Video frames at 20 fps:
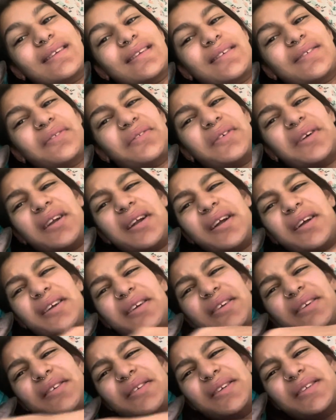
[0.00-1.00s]
what are
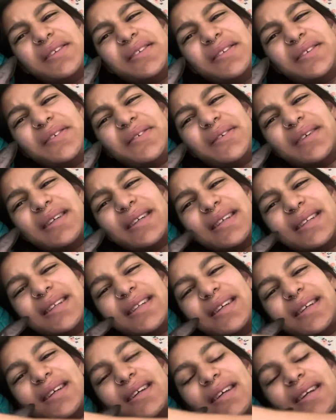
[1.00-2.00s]
you
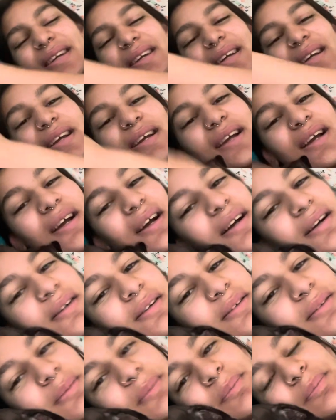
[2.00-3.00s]
doing?
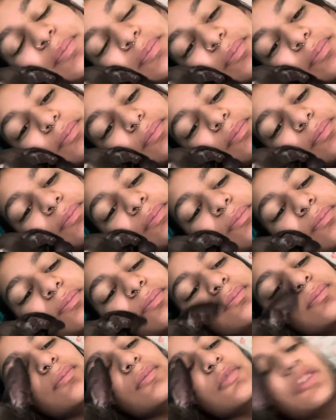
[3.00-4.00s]
Um,
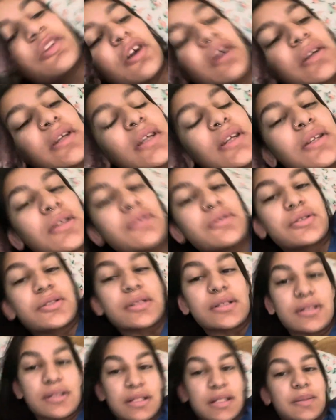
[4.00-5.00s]
Duncan
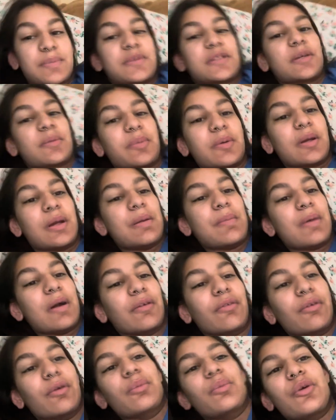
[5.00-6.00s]
usually sleeps up in my
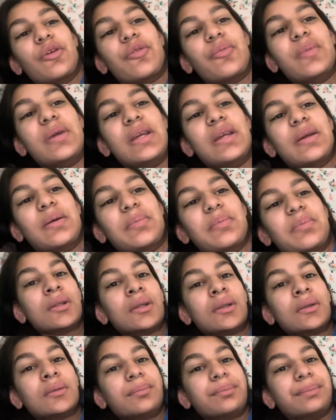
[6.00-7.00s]
room with me,
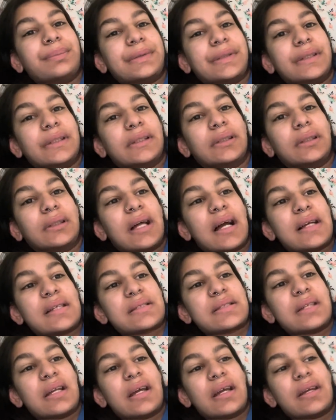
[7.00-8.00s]
but
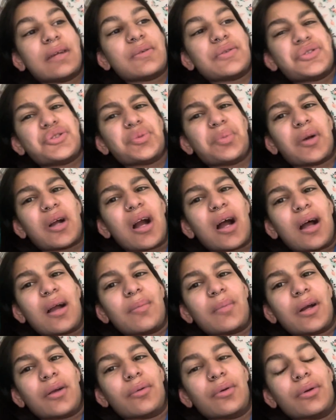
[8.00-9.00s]
last night it was super hot in
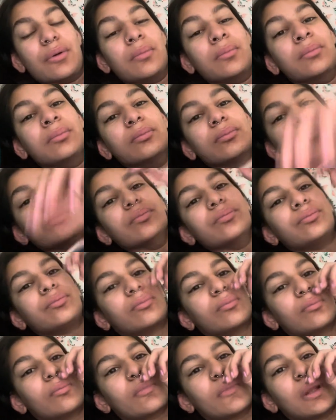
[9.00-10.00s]
my room
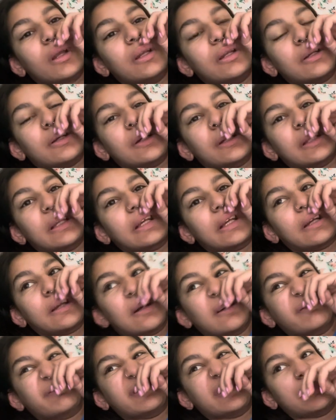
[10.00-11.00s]
and he couldn't get
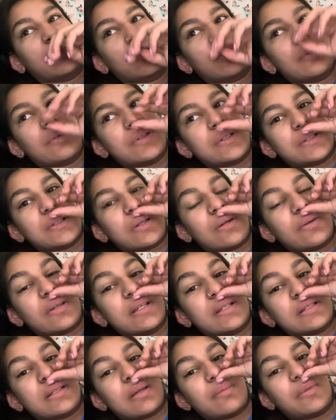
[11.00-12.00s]
comfortable, so he
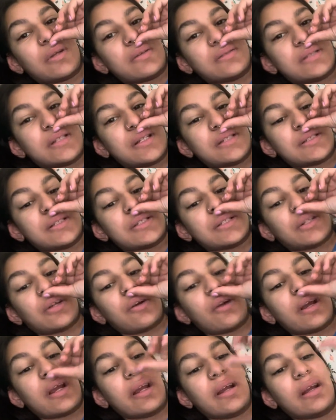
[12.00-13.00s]
slept downstairs in his
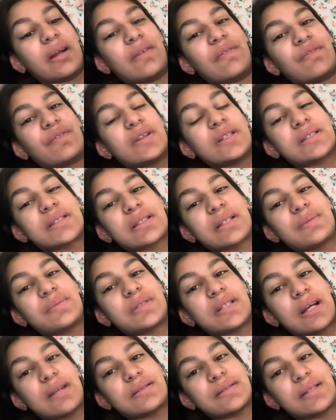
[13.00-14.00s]
crate, and Finn sleeps
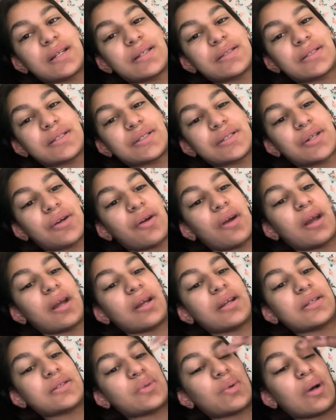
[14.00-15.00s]
downstairs in his crate
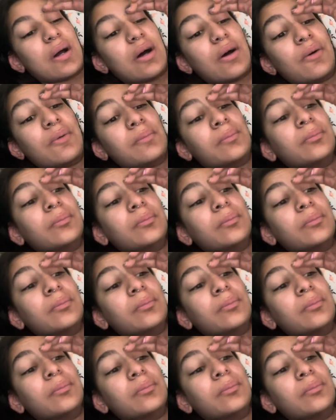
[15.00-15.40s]
as well.